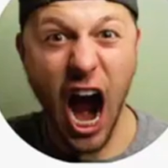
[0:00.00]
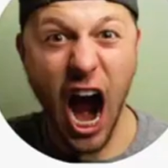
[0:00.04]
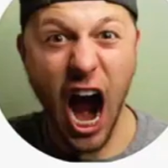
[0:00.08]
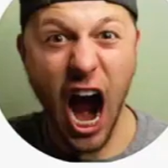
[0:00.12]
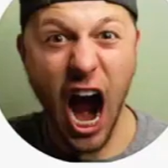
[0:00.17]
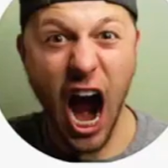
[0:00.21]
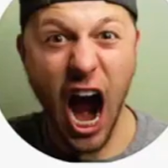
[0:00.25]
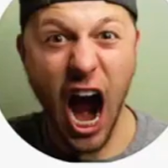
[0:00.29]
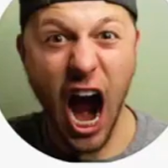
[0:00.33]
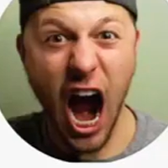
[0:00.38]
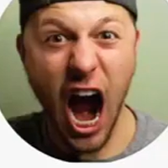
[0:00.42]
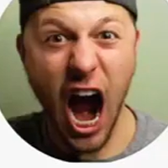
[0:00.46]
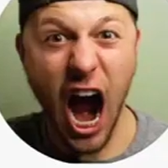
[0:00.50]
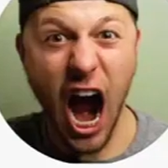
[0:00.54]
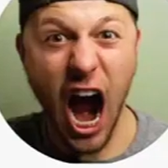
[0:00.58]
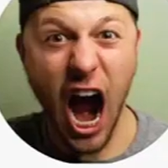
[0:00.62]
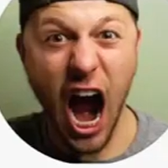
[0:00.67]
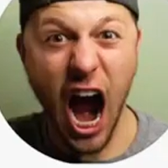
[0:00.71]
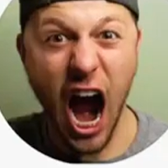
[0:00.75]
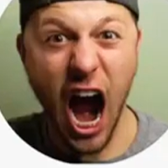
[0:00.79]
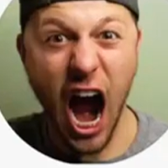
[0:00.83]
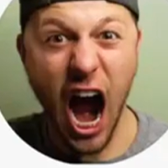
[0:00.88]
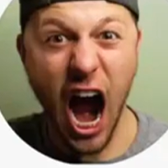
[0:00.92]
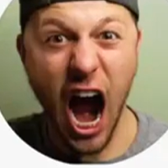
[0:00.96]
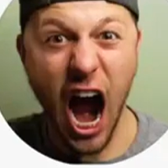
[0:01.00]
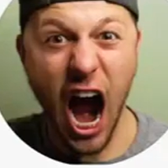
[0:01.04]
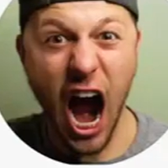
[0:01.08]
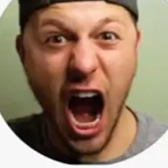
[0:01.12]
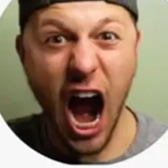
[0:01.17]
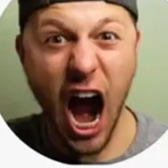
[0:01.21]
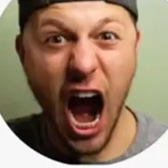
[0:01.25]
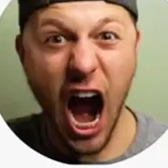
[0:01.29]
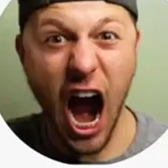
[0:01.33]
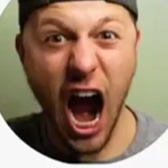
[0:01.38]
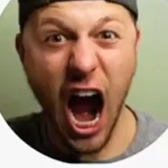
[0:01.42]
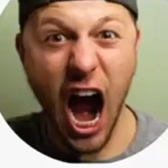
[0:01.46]

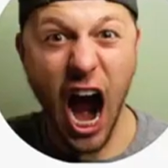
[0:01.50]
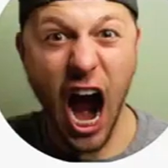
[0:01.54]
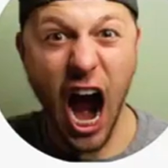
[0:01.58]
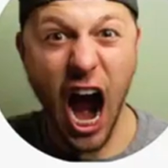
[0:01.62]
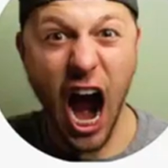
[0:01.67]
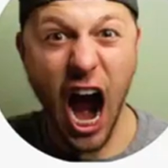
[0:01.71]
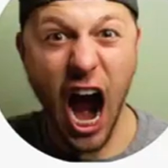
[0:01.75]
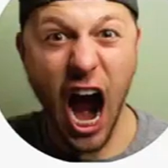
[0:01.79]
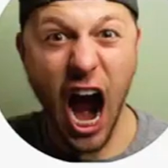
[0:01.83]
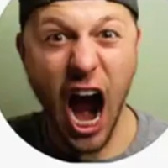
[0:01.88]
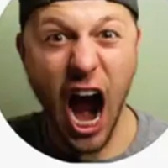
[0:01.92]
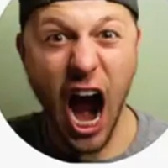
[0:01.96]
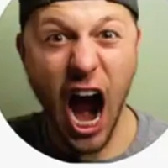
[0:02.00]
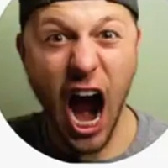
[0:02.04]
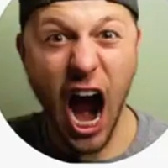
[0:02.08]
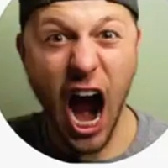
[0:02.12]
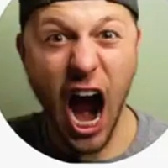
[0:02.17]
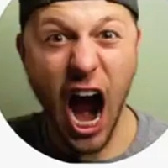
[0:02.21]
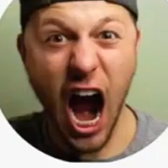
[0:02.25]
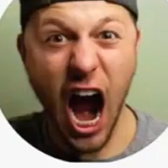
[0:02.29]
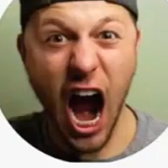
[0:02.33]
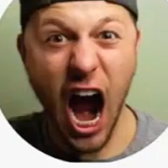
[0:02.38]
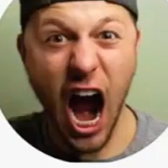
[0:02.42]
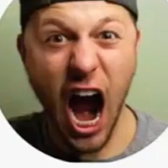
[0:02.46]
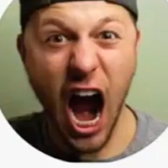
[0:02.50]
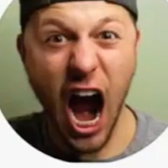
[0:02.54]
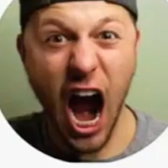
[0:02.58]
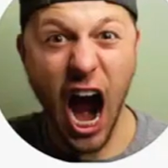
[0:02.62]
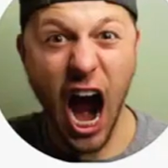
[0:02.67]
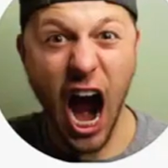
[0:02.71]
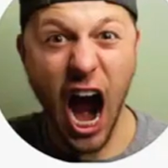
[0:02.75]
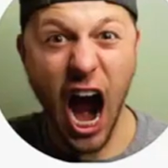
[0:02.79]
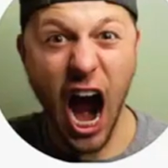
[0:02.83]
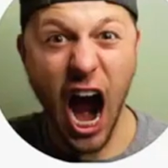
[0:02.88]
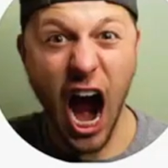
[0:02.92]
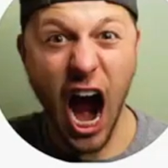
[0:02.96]

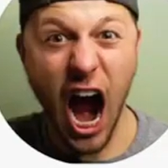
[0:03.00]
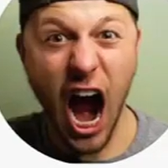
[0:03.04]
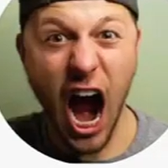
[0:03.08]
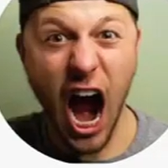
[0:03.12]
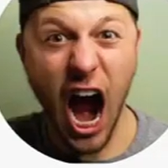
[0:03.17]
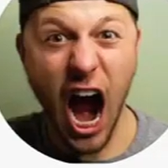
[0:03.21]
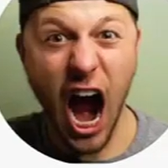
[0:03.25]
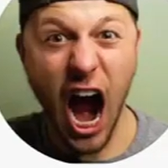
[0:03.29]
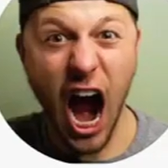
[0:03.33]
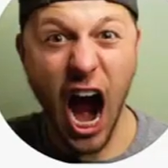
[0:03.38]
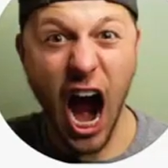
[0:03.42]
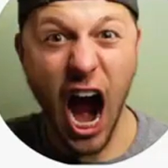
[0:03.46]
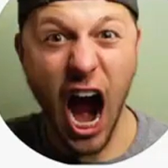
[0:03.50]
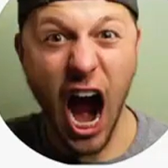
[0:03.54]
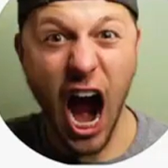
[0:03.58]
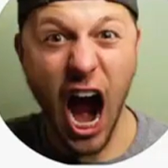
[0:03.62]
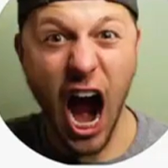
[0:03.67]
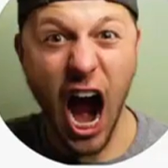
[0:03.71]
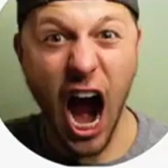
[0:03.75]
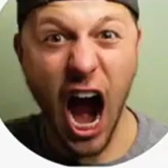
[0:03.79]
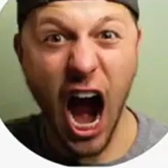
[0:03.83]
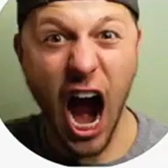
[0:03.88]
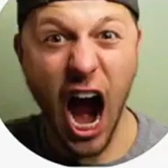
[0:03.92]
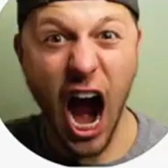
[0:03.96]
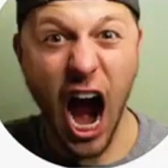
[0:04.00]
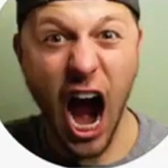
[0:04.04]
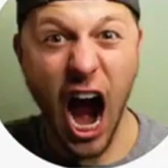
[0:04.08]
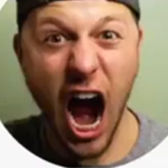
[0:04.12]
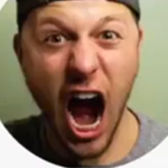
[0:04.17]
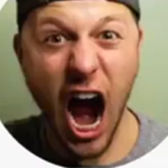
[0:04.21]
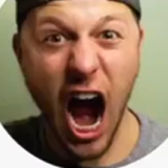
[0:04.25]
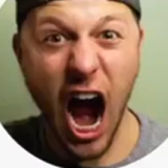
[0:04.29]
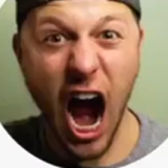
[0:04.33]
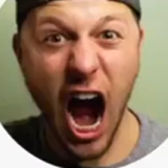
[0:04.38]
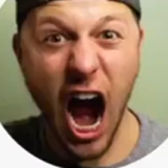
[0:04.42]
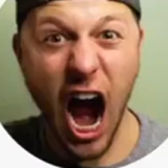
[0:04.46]

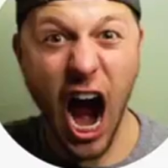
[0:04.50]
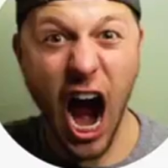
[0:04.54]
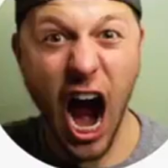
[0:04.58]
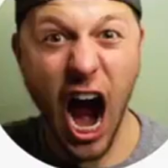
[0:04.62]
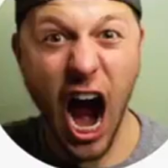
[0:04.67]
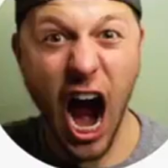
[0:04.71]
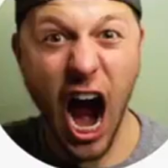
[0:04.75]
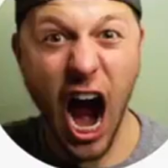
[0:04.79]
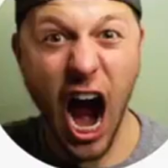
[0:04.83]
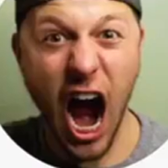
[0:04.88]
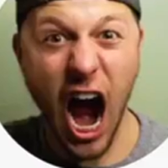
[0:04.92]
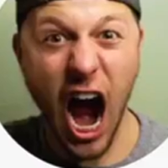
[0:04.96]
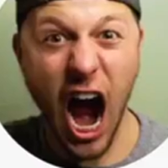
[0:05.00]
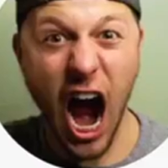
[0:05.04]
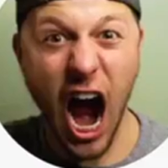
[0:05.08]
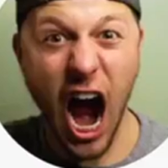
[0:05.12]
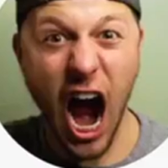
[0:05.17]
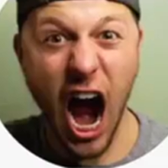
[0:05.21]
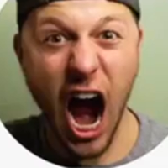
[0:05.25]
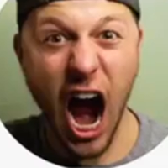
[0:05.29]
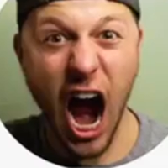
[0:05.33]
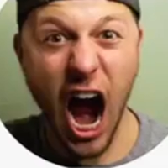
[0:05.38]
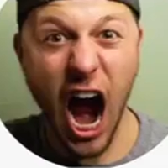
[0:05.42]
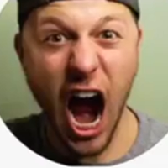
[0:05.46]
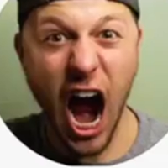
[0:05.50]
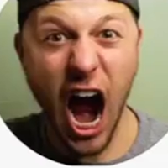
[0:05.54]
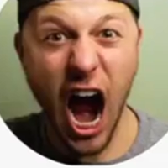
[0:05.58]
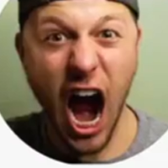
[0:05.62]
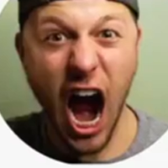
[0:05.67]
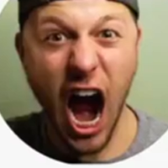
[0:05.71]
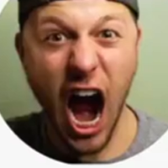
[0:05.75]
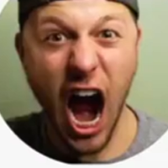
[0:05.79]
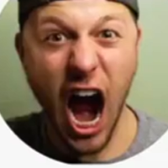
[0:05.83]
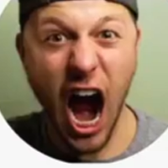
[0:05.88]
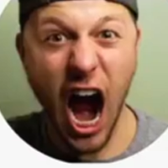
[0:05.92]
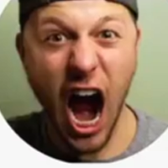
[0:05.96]

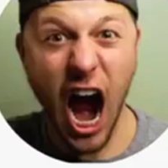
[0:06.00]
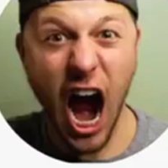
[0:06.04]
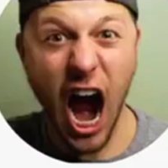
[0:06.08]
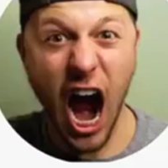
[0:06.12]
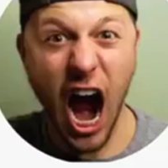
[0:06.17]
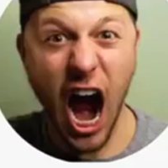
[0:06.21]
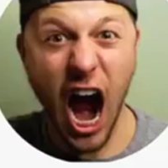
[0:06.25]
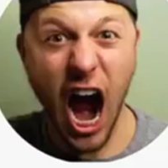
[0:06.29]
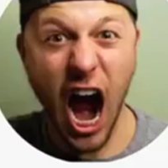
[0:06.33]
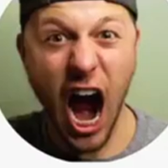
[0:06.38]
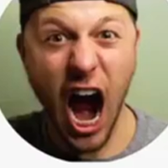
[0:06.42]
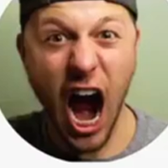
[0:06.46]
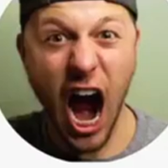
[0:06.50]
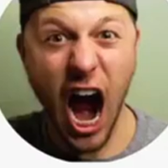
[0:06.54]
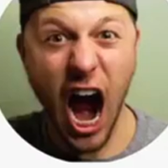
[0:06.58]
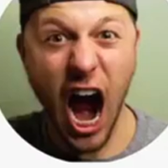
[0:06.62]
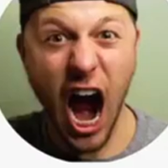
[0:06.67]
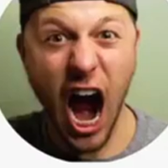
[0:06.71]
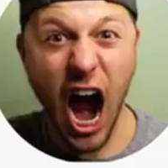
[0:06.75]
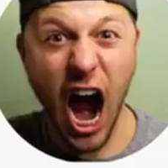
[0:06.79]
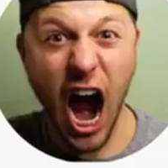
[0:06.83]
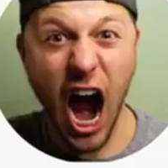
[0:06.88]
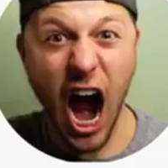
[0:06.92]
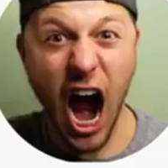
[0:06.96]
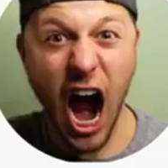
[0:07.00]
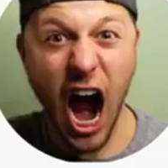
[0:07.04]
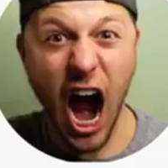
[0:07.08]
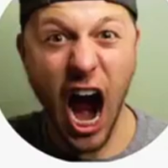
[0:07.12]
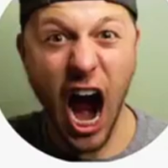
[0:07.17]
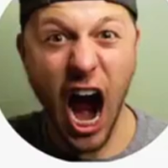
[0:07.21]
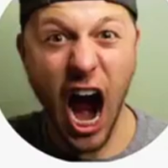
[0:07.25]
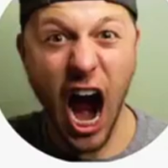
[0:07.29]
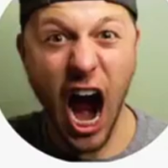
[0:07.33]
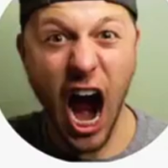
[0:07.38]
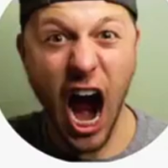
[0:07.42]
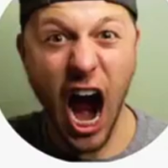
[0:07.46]

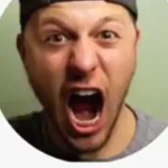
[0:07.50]
(not speaking)